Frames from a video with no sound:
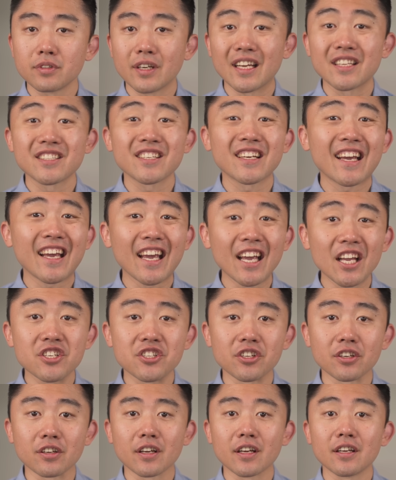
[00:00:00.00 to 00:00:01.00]

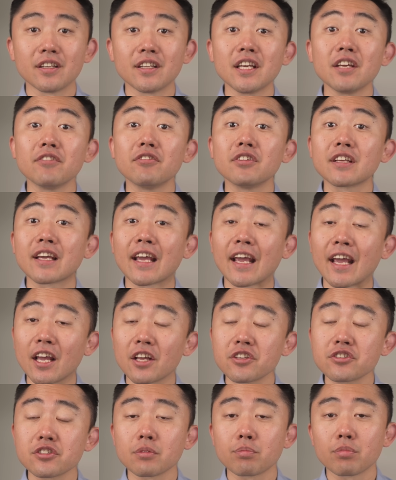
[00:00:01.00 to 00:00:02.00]
anti-aging, and even cancer